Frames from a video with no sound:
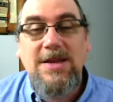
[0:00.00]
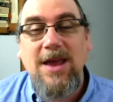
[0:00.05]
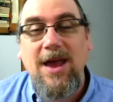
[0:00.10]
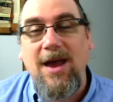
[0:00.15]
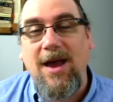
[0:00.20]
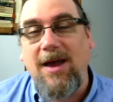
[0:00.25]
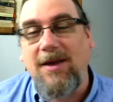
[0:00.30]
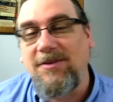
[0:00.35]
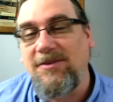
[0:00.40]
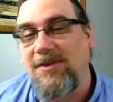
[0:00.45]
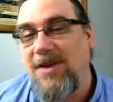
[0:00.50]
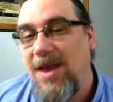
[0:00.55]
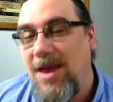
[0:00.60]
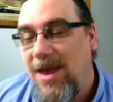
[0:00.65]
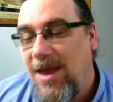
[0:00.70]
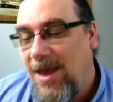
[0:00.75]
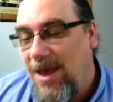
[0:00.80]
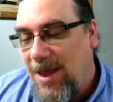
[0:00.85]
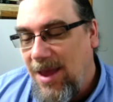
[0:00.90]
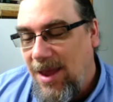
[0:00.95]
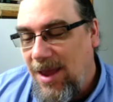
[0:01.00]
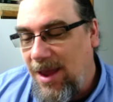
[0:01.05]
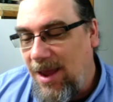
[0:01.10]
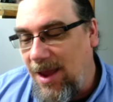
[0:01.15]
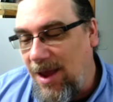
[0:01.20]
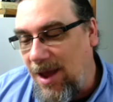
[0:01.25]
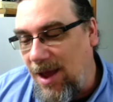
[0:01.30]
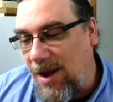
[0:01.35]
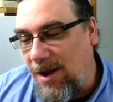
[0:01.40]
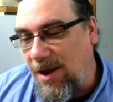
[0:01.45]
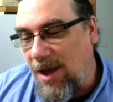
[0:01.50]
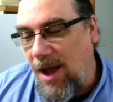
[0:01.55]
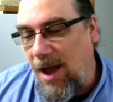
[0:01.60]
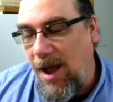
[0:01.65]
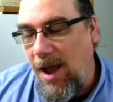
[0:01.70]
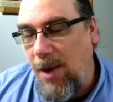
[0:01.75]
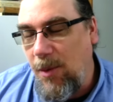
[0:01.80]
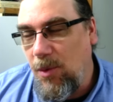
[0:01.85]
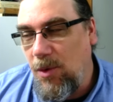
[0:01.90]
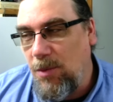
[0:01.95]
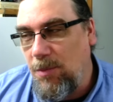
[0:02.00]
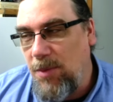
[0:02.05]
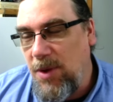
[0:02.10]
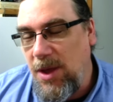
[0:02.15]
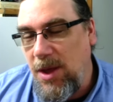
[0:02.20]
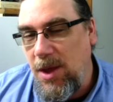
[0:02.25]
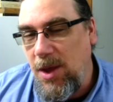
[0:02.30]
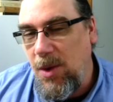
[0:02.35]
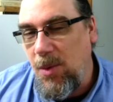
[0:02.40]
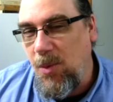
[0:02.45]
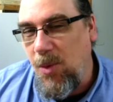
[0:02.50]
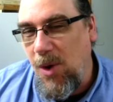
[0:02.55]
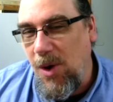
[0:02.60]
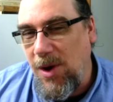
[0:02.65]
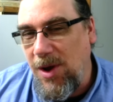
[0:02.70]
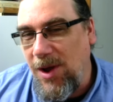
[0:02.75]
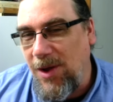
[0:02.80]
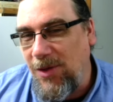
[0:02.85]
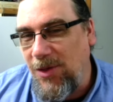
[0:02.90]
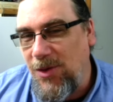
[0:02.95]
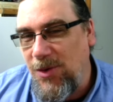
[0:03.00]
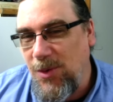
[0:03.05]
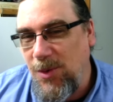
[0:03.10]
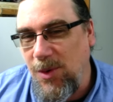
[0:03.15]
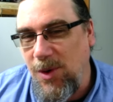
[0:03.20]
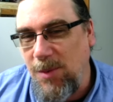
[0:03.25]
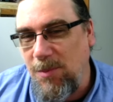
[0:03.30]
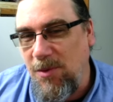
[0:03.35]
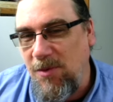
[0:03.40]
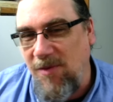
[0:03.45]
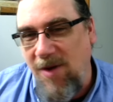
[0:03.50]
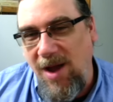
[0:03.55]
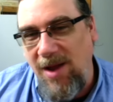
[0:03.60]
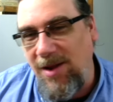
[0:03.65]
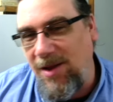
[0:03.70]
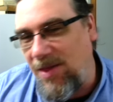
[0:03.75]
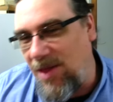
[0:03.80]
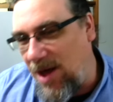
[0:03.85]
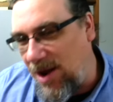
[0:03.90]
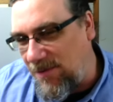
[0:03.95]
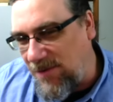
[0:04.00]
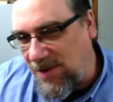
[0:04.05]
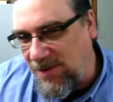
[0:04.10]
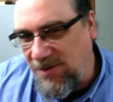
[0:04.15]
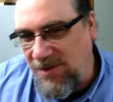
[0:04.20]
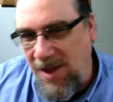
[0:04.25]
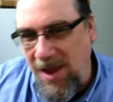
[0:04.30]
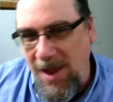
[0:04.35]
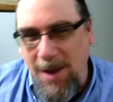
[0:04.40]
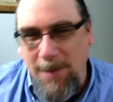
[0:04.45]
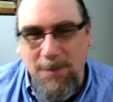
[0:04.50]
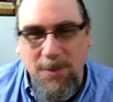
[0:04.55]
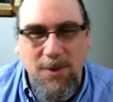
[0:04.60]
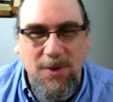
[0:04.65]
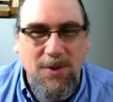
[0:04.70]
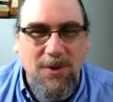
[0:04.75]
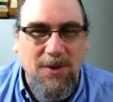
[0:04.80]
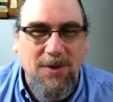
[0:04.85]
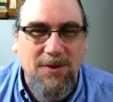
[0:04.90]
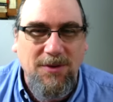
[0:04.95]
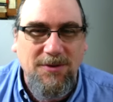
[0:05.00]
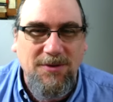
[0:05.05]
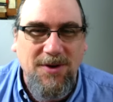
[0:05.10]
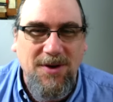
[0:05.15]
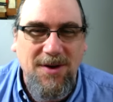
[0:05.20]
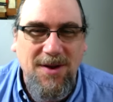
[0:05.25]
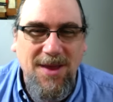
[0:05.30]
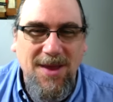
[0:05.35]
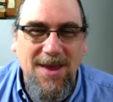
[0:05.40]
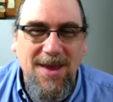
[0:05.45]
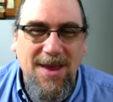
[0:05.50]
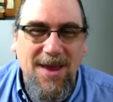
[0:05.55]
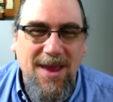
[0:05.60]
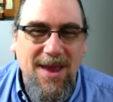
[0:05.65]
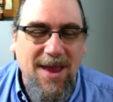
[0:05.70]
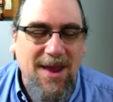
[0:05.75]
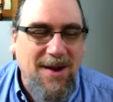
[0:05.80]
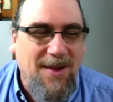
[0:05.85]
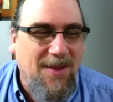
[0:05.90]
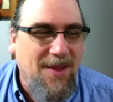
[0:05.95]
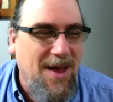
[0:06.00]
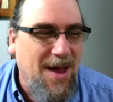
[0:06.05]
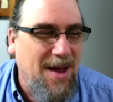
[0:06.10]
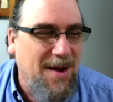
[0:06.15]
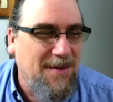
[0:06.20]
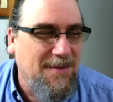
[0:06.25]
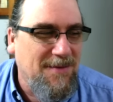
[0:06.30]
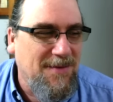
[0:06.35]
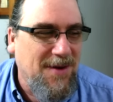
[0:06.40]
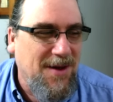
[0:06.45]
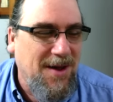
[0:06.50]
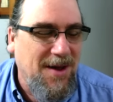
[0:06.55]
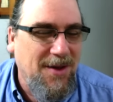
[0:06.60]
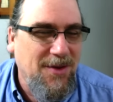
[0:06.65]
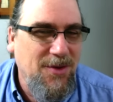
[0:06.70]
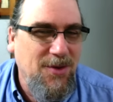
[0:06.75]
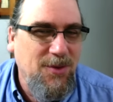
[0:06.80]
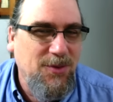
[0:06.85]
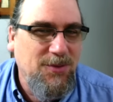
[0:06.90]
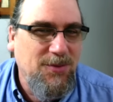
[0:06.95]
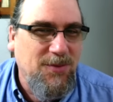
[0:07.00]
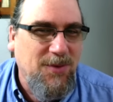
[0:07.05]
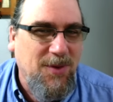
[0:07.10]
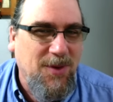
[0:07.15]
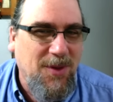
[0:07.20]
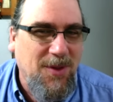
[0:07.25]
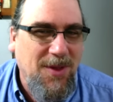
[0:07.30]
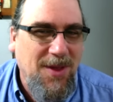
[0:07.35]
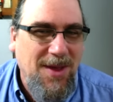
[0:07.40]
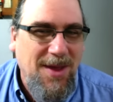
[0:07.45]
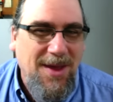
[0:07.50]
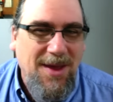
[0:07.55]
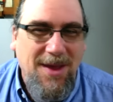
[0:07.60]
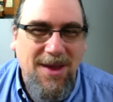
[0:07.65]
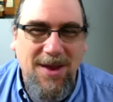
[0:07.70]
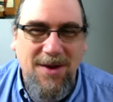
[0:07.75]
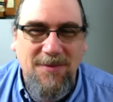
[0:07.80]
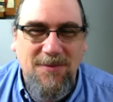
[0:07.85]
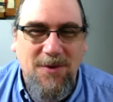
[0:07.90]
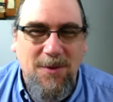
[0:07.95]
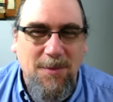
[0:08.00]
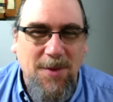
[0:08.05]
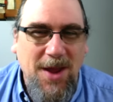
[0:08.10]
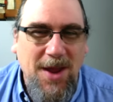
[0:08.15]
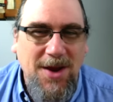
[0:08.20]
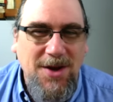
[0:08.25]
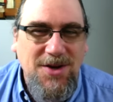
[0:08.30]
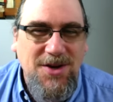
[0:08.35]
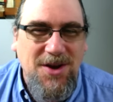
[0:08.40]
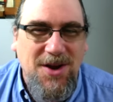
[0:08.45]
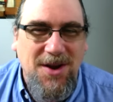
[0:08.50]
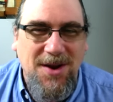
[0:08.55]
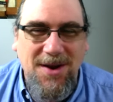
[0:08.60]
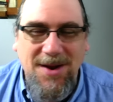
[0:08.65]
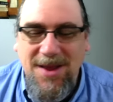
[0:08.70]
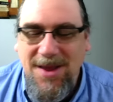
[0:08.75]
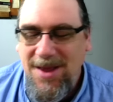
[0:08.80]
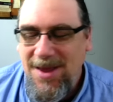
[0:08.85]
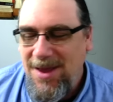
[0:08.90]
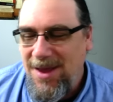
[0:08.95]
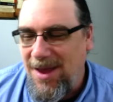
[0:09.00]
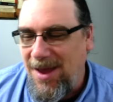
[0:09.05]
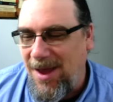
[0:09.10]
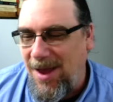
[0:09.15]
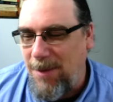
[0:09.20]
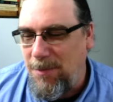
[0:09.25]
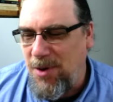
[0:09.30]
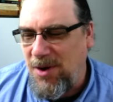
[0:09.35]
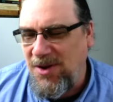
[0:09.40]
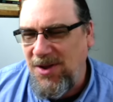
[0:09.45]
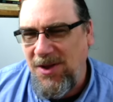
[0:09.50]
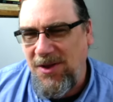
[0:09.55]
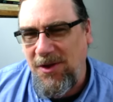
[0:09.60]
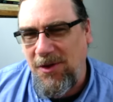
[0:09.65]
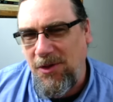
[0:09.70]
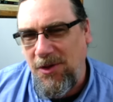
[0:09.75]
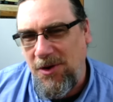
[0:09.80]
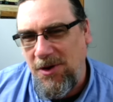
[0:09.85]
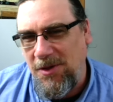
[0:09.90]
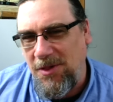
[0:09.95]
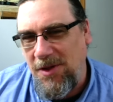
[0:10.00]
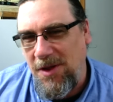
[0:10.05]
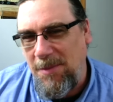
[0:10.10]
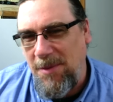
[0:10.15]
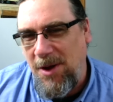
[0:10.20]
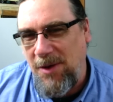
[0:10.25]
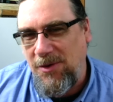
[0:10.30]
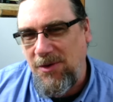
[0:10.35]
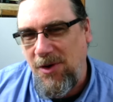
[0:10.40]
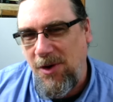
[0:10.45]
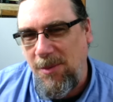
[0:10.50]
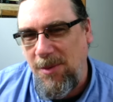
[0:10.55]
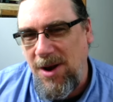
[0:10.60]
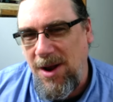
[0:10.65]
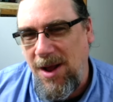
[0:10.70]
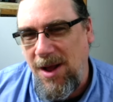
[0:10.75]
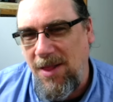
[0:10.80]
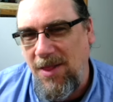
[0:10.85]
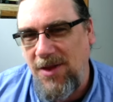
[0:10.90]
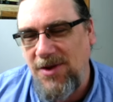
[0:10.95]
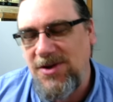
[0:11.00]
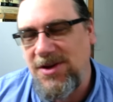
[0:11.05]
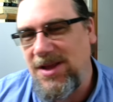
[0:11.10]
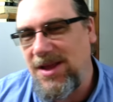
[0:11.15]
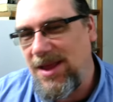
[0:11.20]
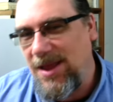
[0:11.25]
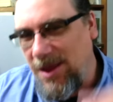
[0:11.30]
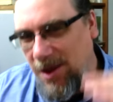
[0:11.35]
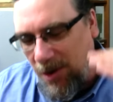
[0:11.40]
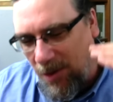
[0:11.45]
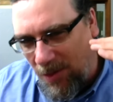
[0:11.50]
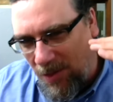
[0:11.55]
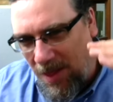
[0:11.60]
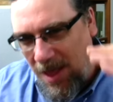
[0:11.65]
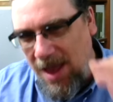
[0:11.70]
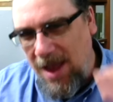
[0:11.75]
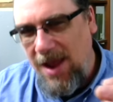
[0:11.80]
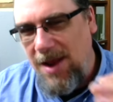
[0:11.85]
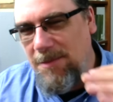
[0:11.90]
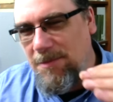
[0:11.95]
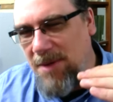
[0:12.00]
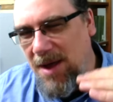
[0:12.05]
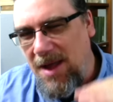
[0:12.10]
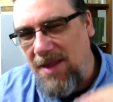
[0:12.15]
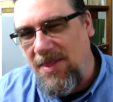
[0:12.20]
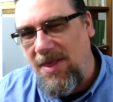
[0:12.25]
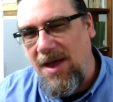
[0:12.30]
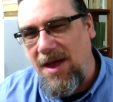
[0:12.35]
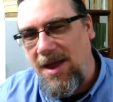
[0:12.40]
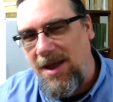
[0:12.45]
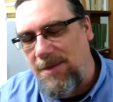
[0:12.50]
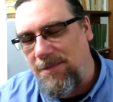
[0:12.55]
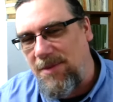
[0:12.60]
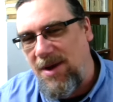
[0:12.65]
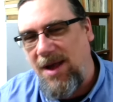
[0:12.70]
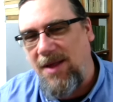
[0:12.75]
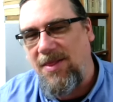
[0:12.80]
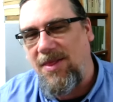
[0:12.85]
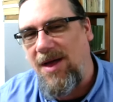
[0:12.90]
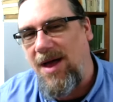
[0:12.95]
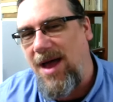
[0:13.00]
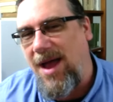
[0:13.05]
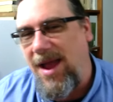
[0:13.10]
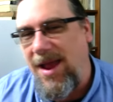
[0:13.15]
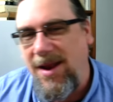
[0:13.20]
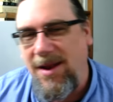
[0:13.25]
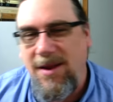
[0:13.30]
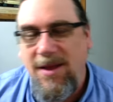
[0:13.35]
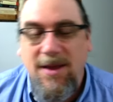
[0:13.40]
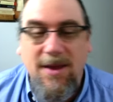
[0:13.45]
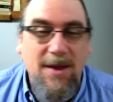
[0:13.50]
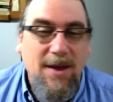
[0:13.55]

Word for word: text, and I will be working through it, providing a lot of examples and, and a lot of uh, useful information, uh, particularly about terminology, you know, line by line by line.